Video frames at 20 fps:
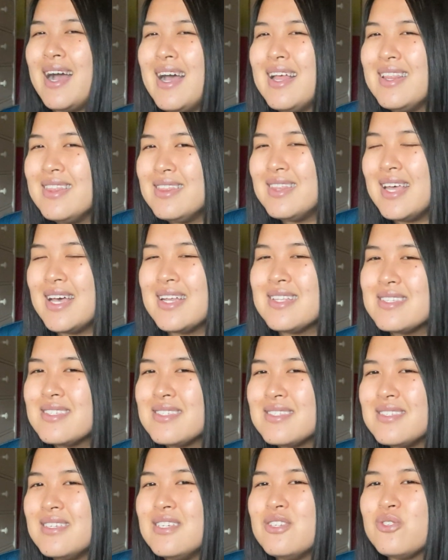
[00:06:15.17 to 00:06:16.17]

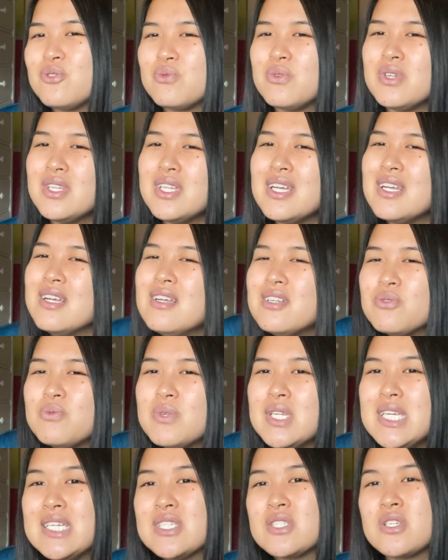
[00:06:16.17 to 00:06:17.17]
That's
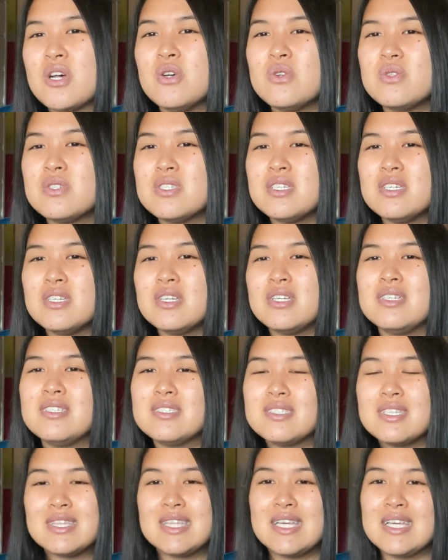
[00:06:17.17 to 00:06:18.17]
really as close
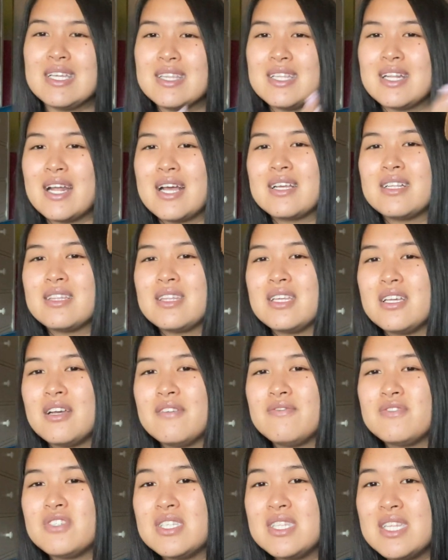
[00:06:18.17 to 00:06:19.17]
as the thing that I can think
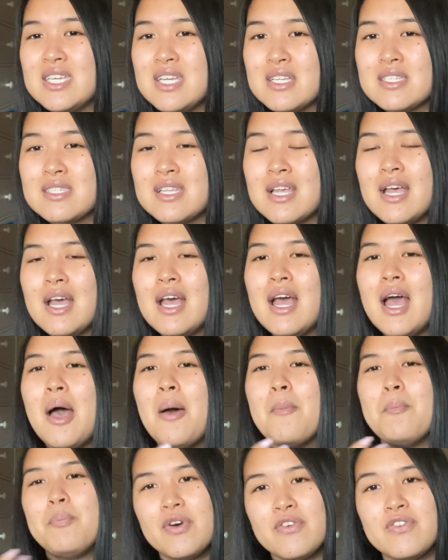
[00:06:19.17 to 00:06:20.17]
of to this.
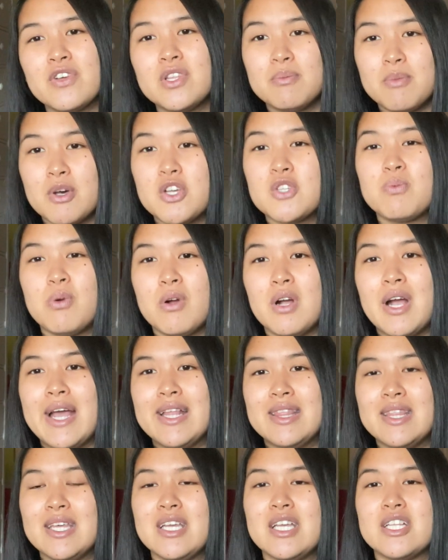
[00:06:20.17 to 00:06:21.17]
But for the most part,
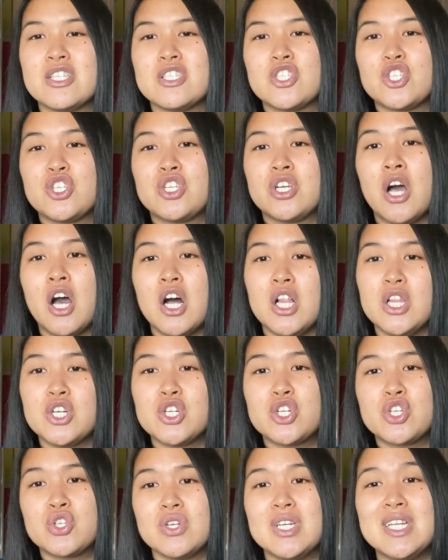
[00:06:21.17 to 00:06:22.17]
I think it's
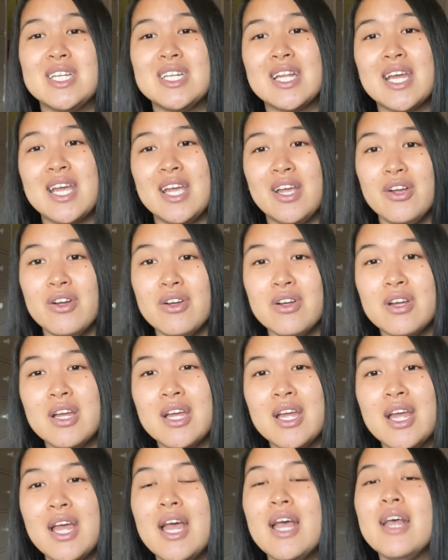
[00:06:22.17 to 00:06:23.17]
color treated hair
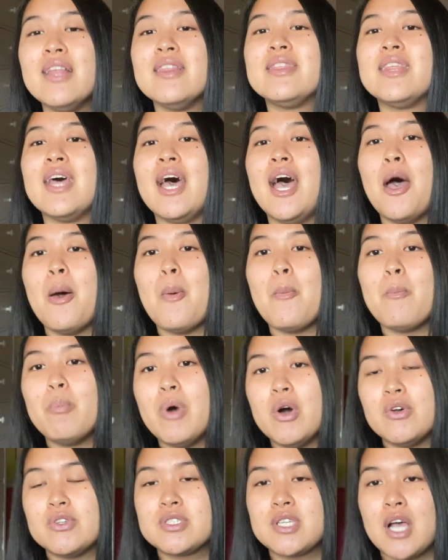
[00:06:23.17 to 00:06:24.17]
that
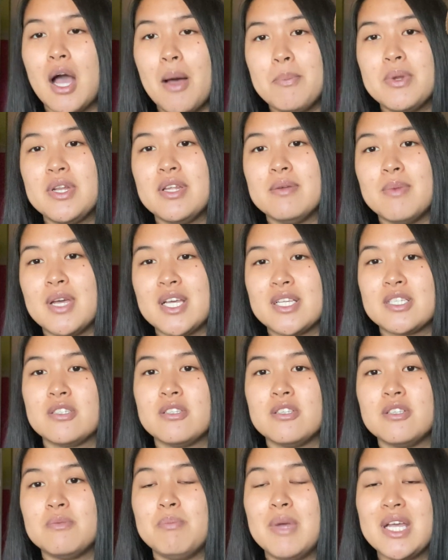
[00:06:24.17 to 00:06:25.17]
most company
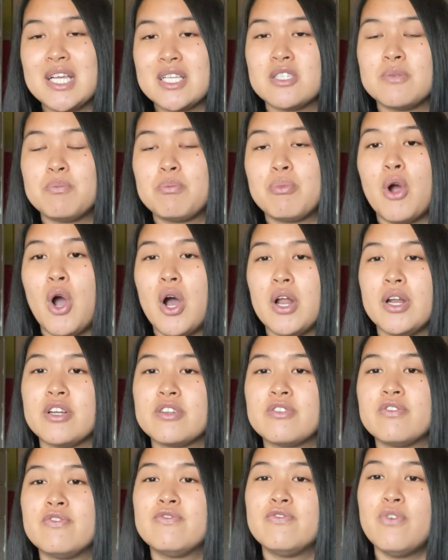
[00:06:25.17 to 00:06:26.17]
makes
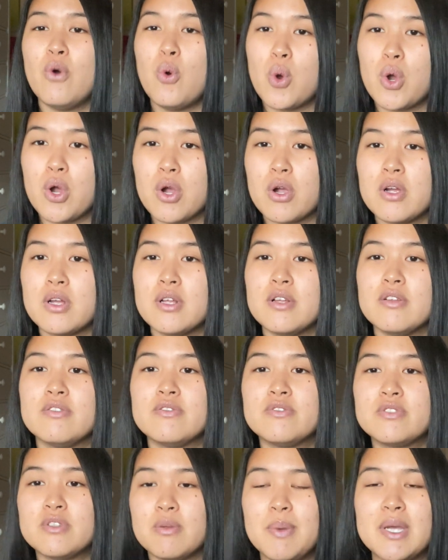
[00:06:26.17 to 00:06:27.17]
product for,
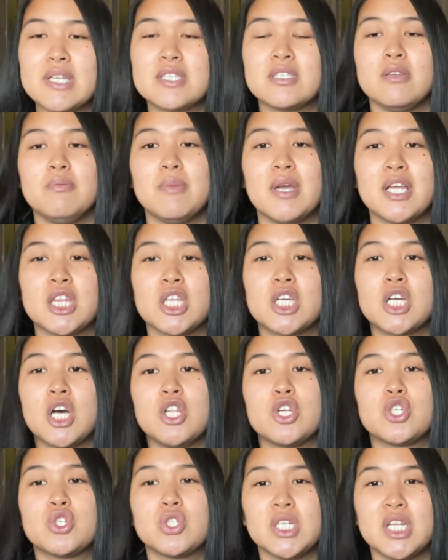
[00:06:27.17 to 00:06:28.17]
to basically make the
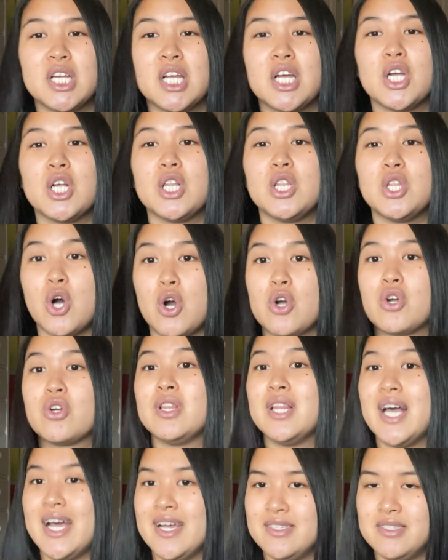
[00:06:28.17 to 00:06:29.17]
color treated hair longer
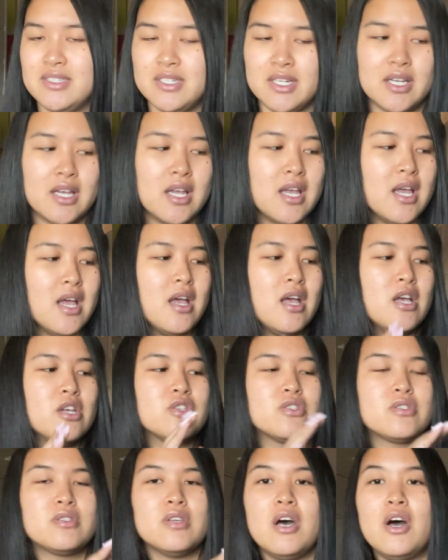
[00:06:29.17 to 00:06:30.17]
lasting.
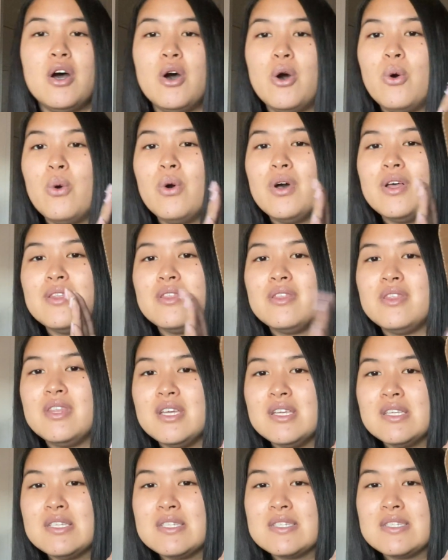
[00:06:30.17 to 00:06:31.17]
So
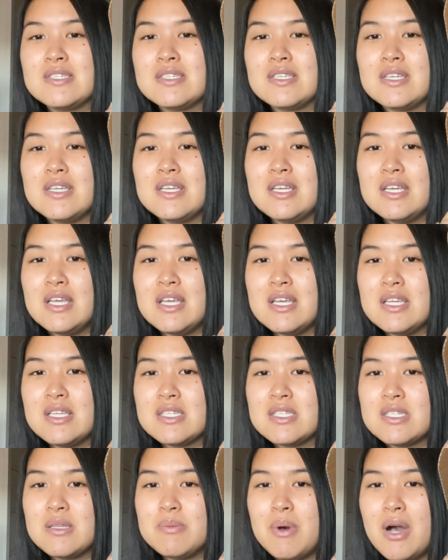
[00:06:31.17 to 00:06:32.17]
this
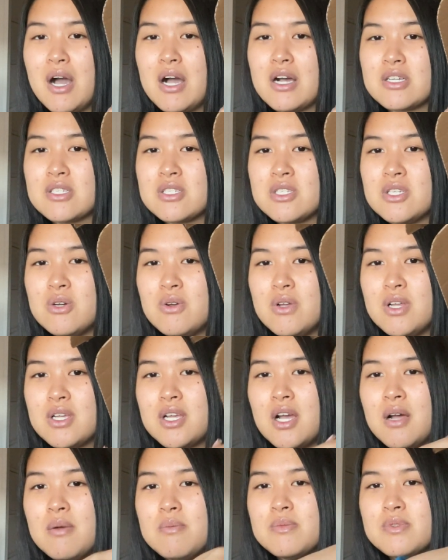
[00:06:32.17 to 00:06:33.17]
is the box. So it
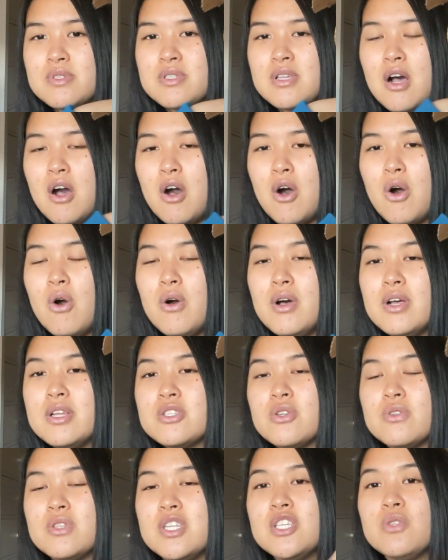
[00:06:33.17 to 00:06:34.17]
comes
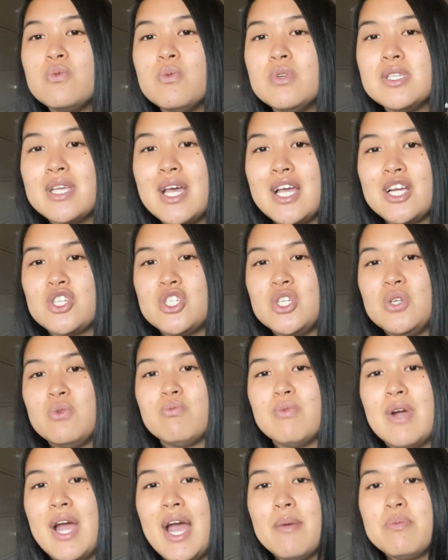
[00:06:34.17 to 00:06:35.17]
so this was actually
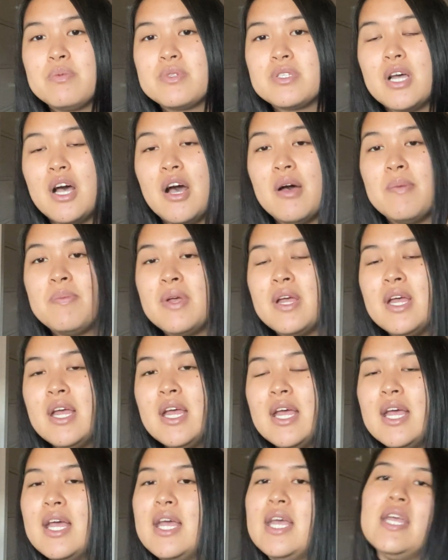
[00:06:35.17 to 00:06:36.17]
wrapped up
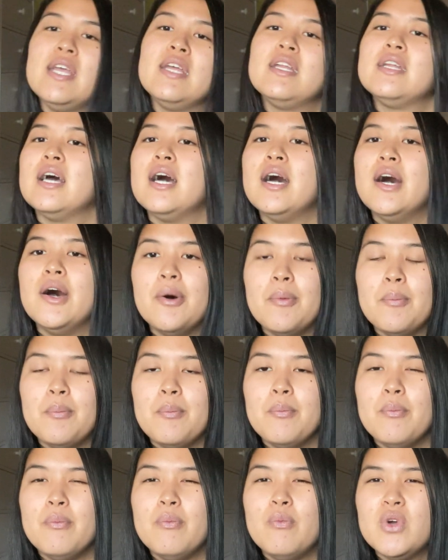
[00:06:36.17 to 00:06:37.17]
in
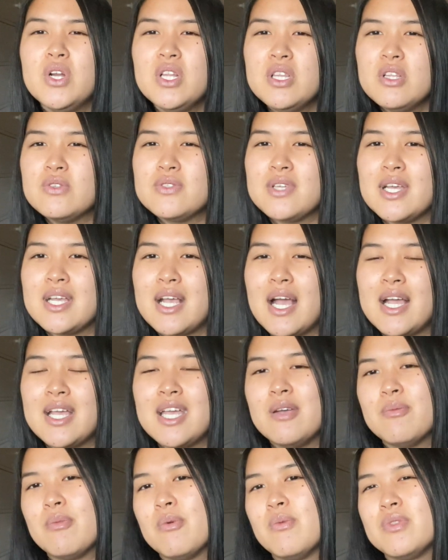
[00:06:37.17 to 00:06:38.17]
one of those, like, I
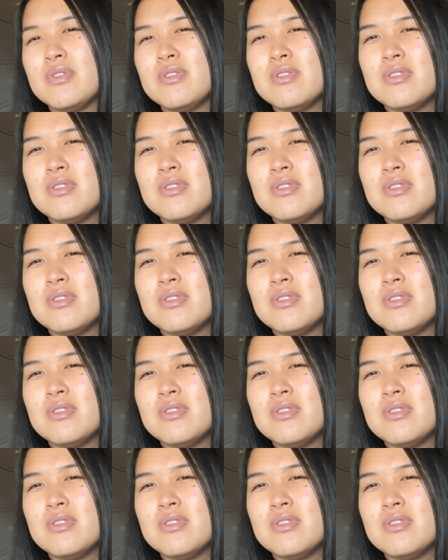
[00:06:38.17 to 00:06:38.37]
can't